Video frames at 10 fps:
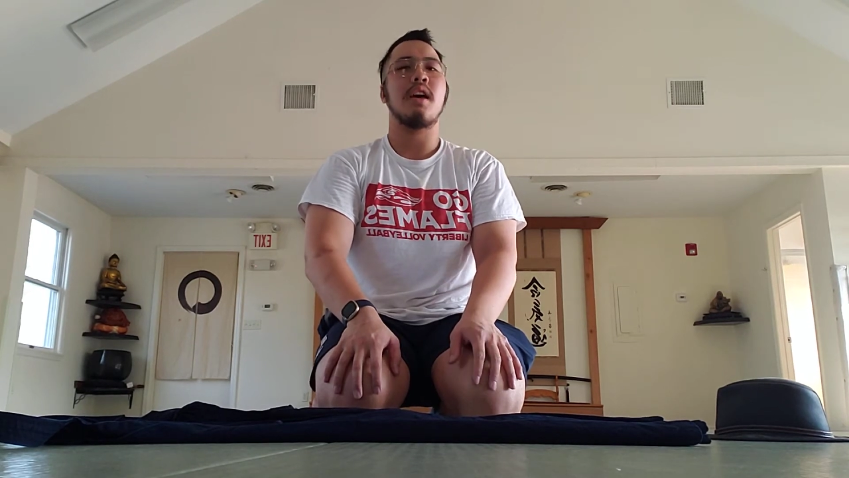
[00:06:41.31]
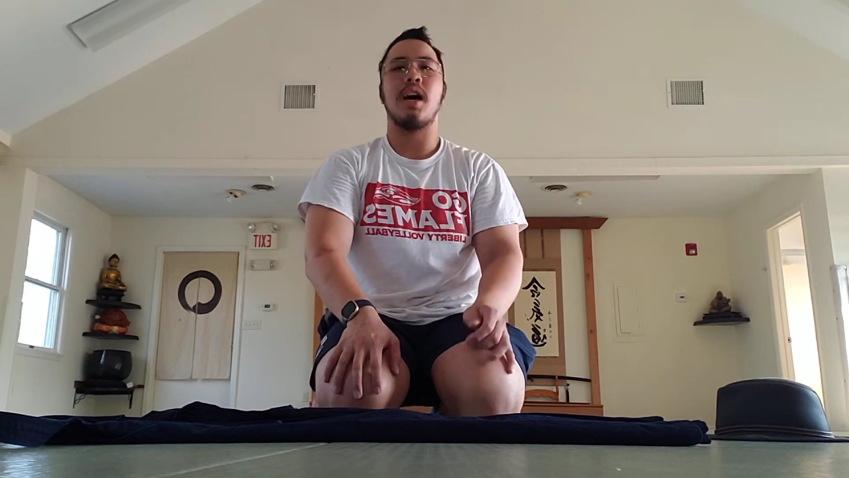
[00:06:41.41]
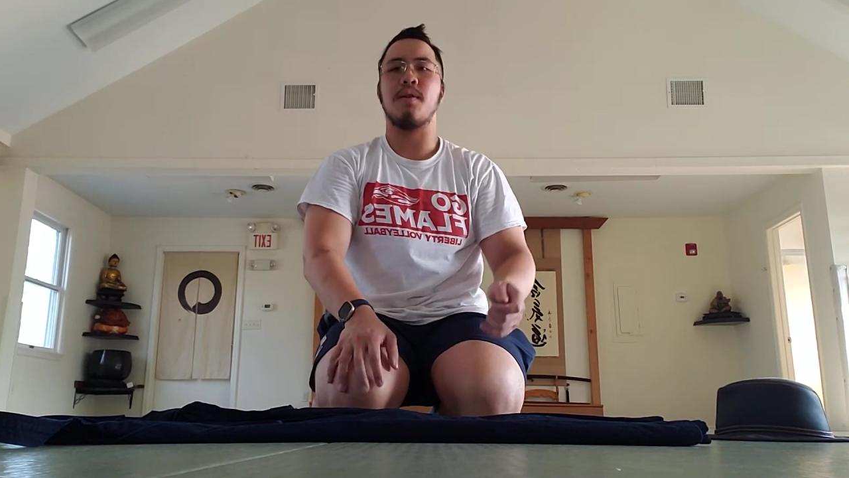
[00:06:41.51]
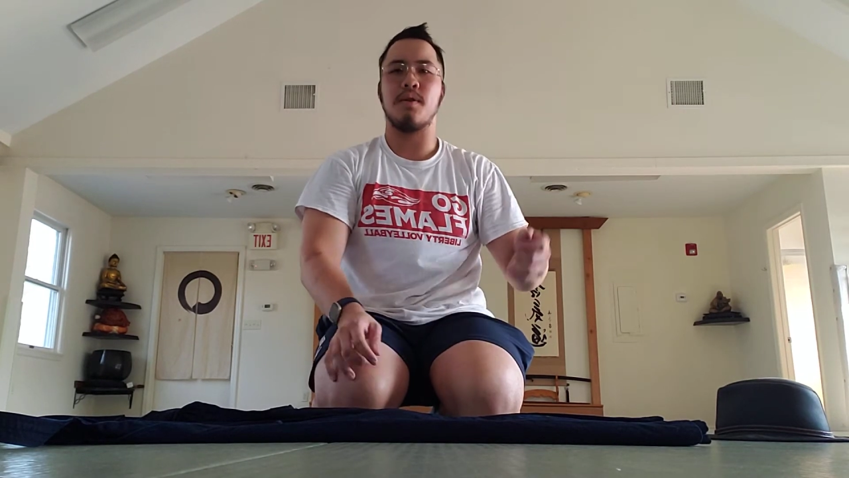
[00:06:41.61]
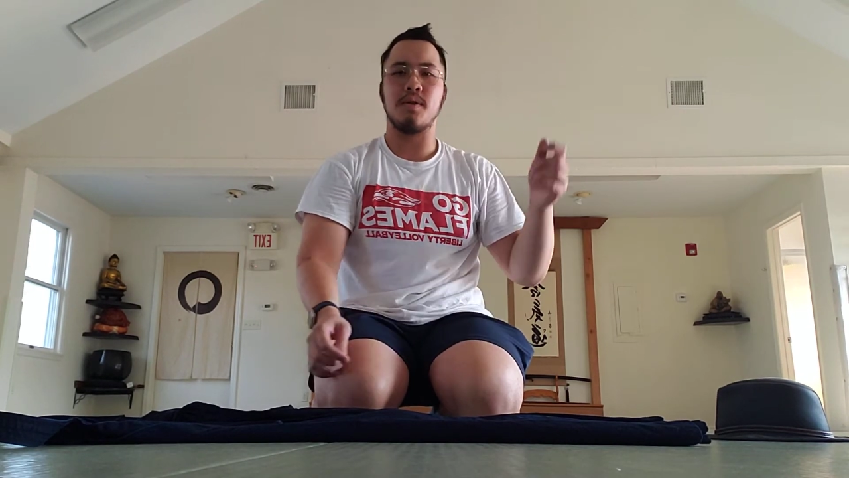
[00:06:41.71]
I
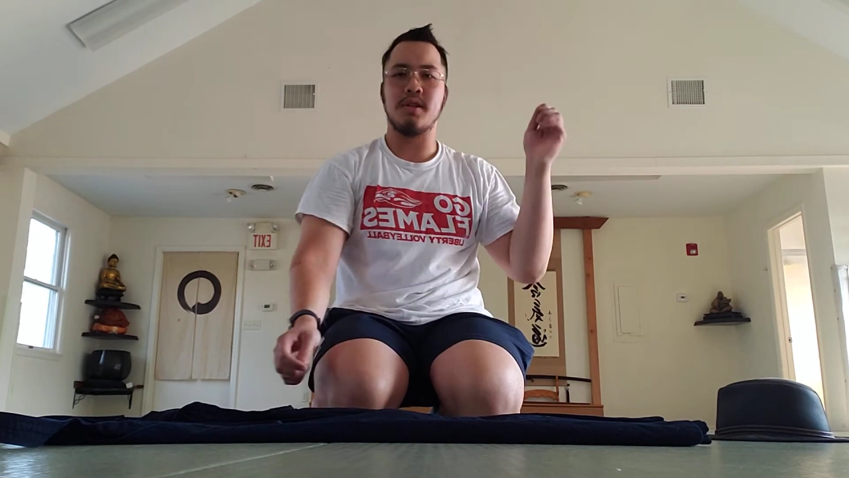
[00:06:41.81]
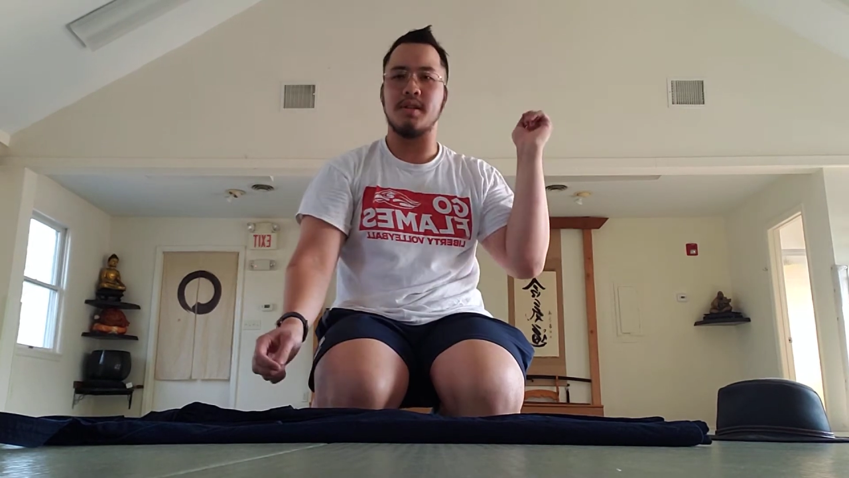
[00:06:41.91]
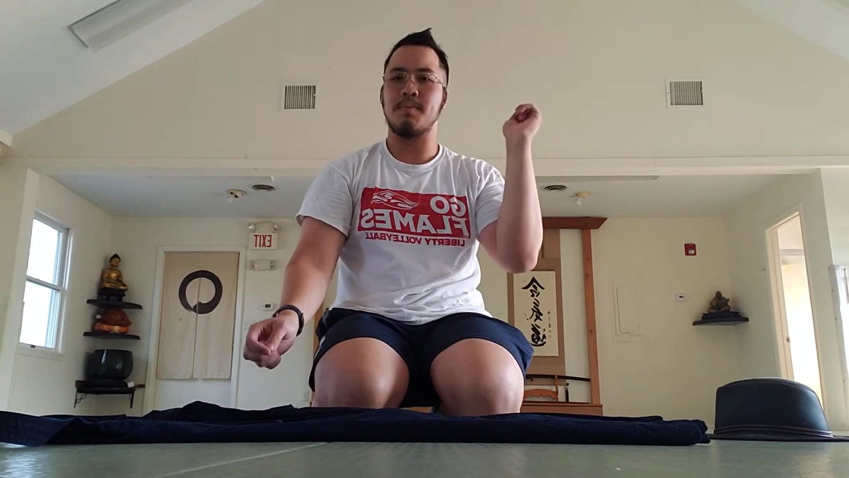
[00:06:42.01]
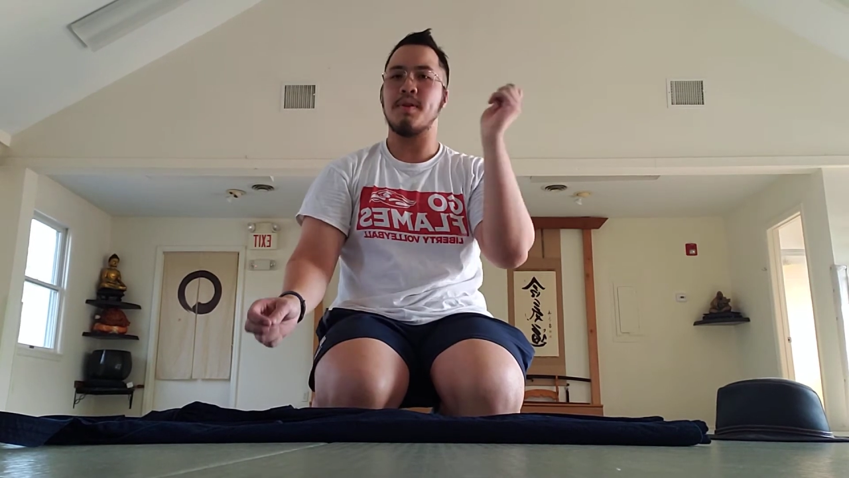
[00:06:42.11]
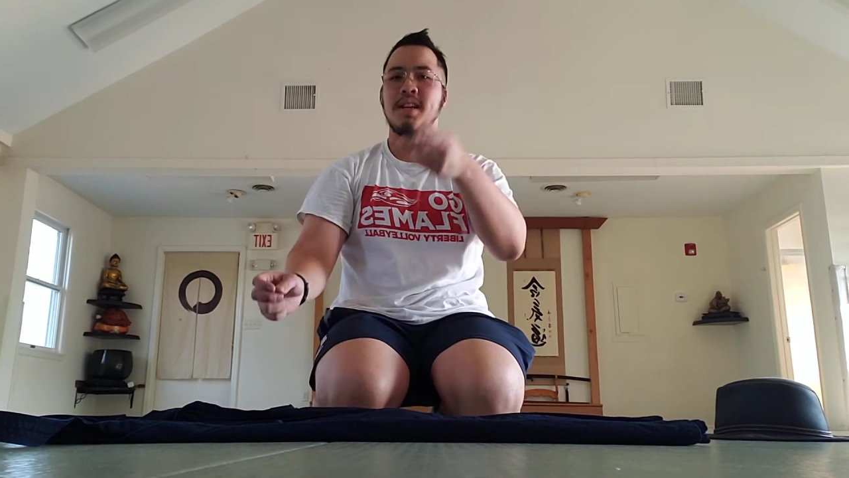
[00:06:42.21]
would always
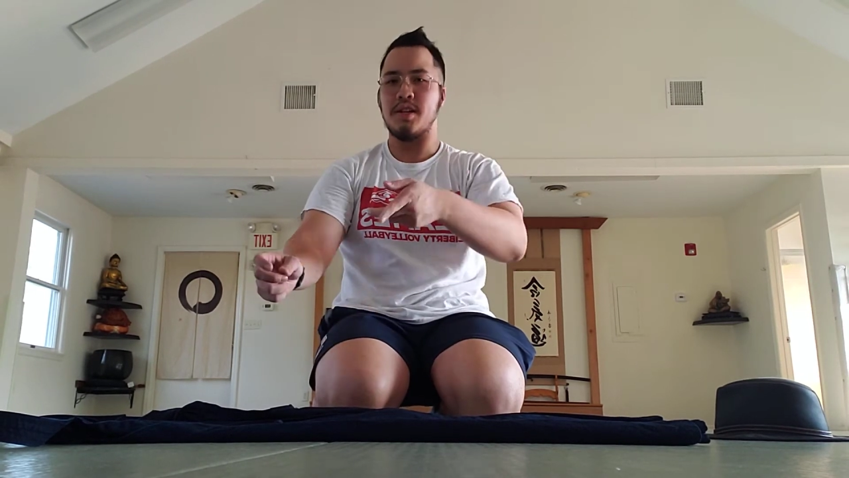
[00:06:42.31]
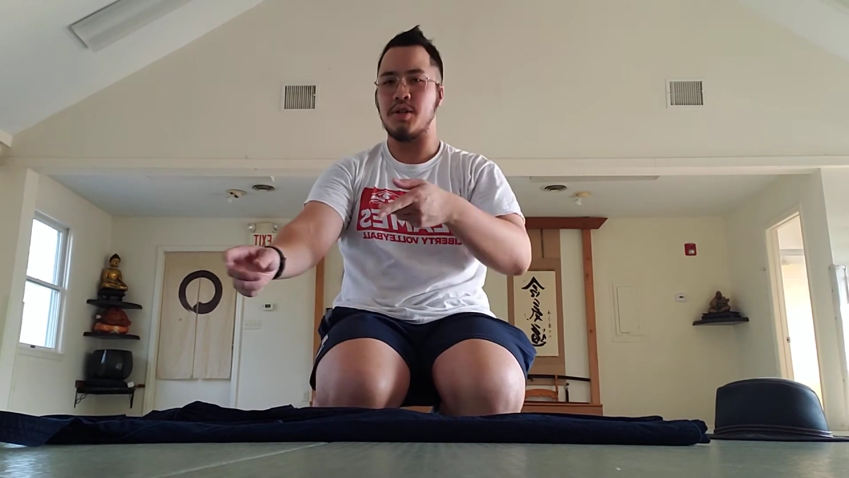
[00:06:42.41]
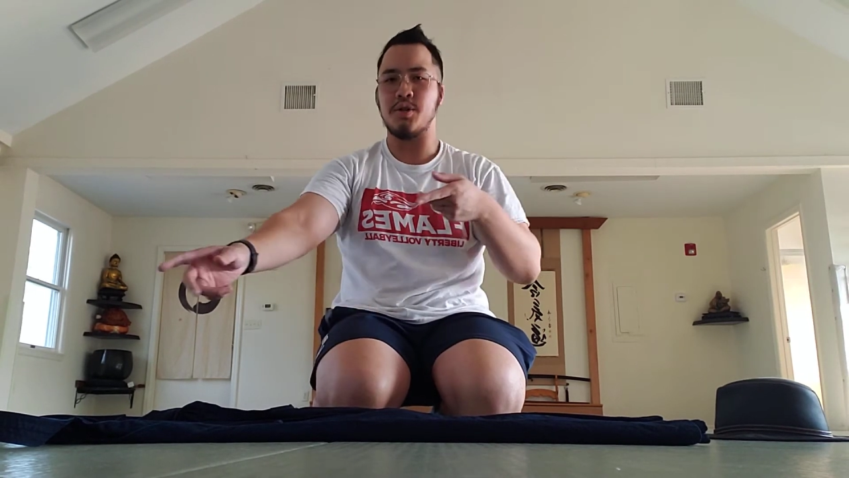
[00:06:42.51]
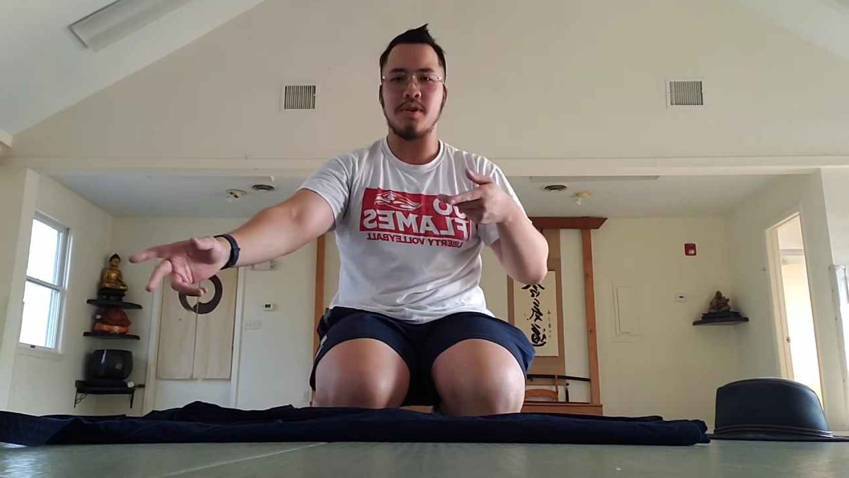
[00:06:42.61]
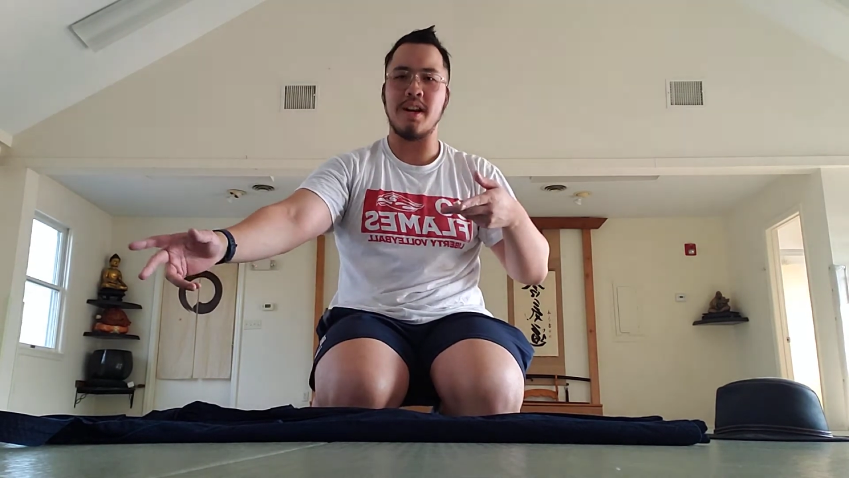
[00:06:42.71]
pretend to
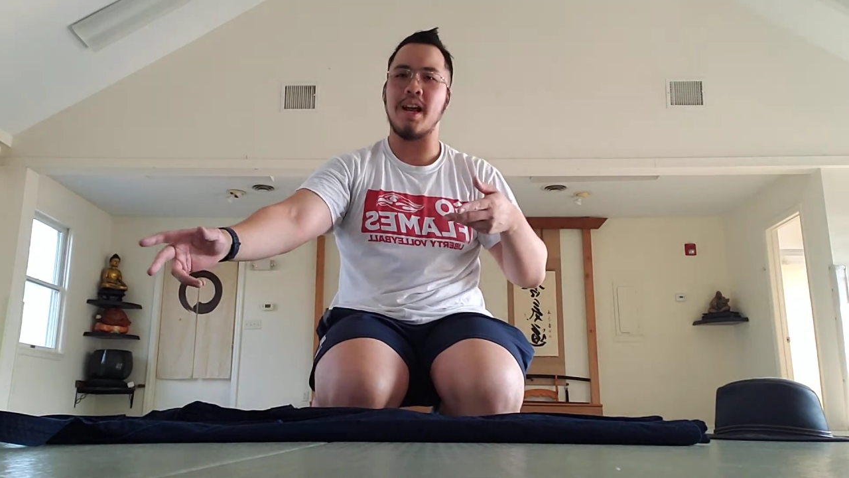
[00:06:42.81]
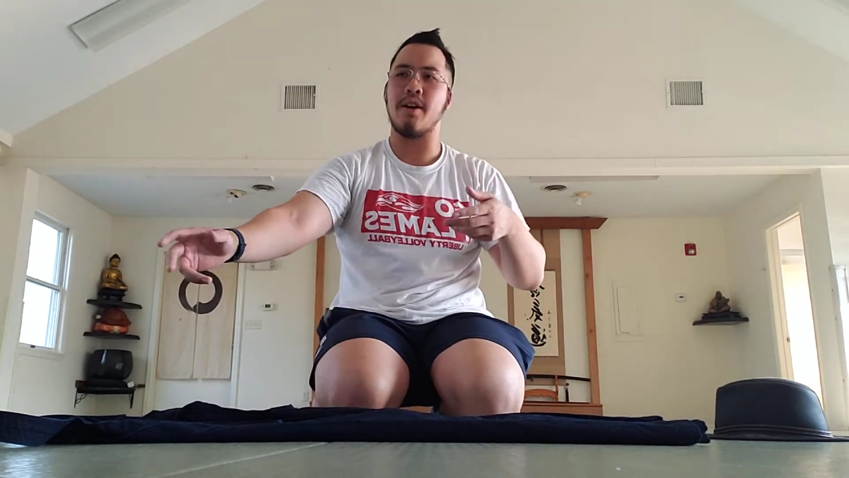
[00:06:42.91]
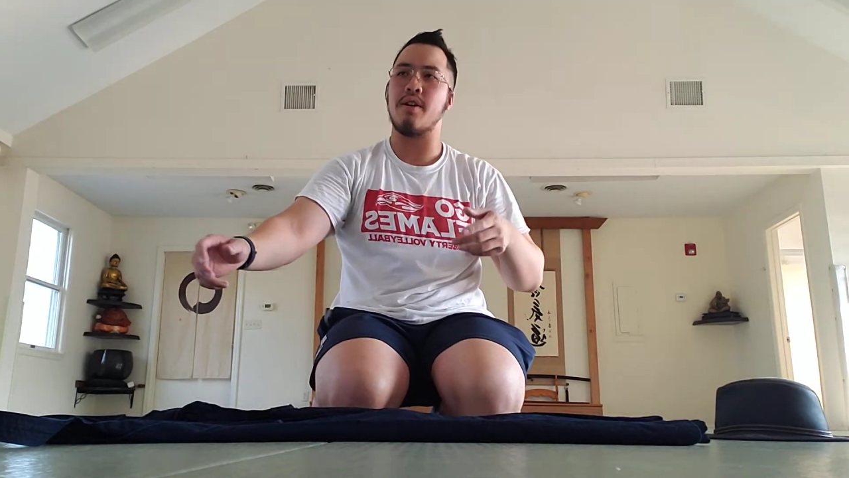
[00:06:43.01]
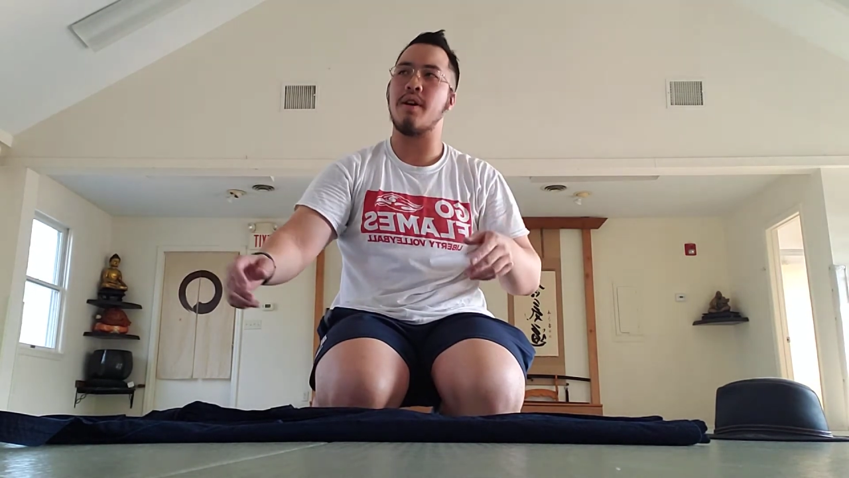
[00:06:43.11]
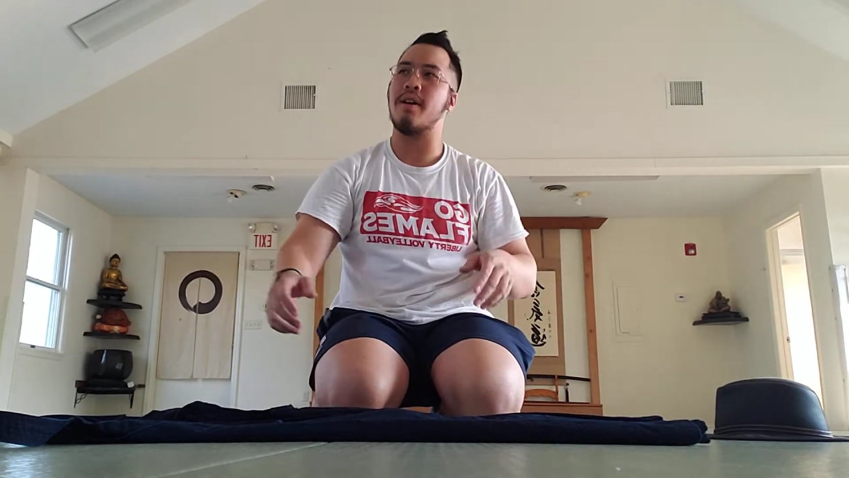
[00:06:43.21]
shoot an
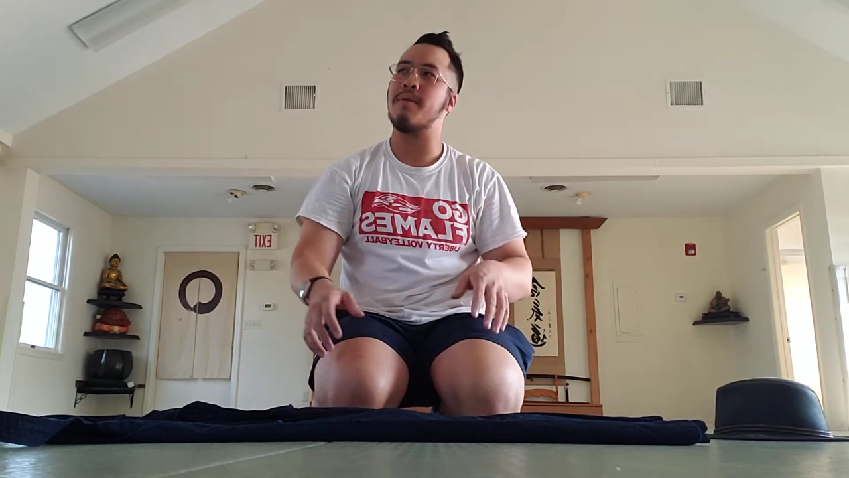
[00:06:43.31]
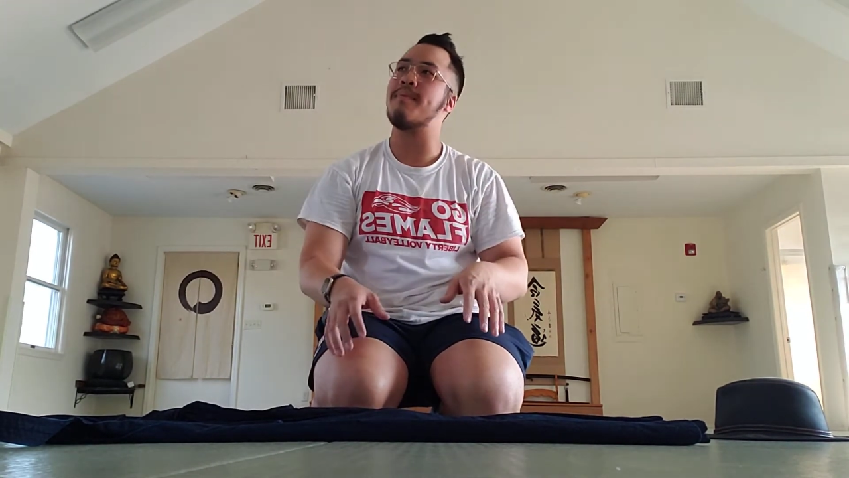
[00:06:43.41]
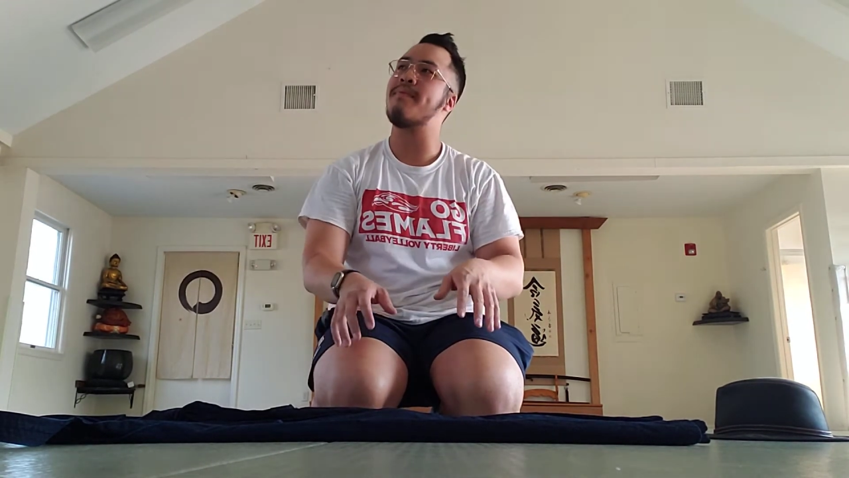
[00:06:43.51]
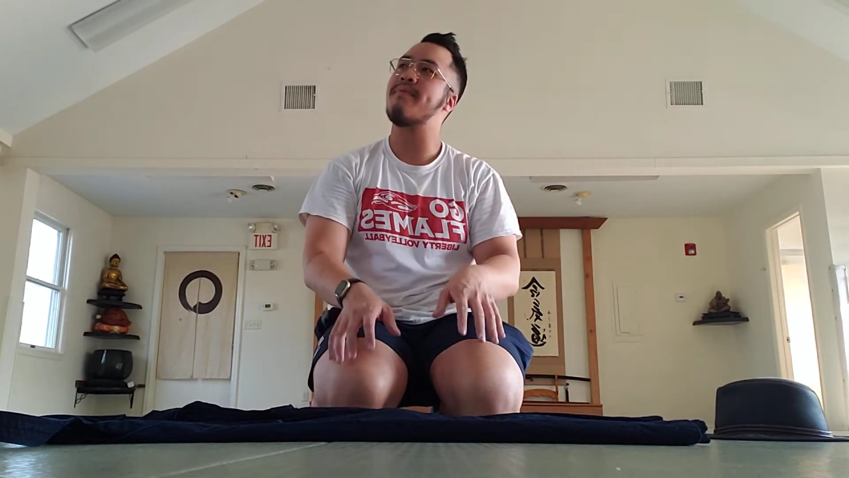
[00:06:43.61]
arrow at him